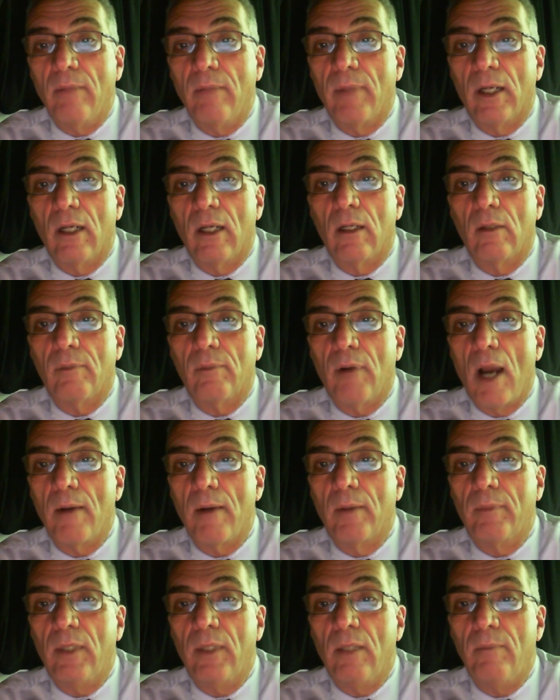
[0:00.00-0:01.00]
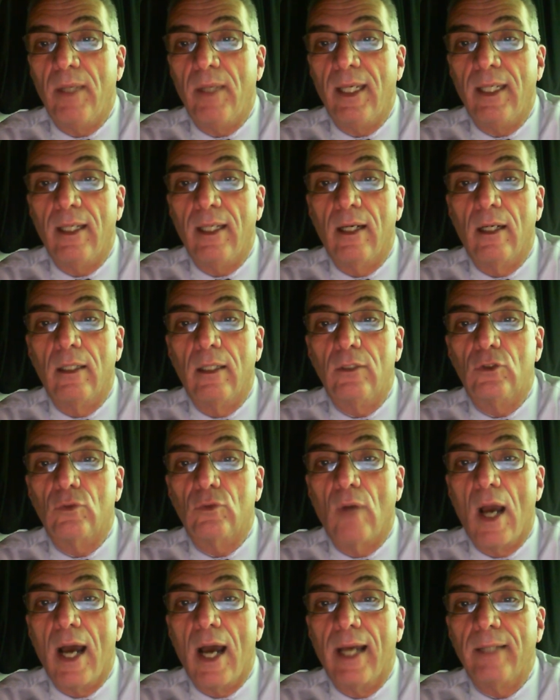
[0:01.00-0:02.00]
but it'll probably be uh,
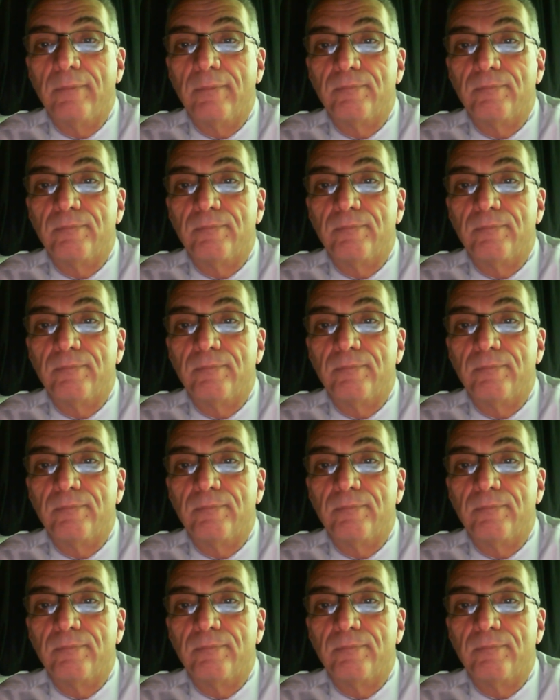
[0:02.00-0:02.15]
dry.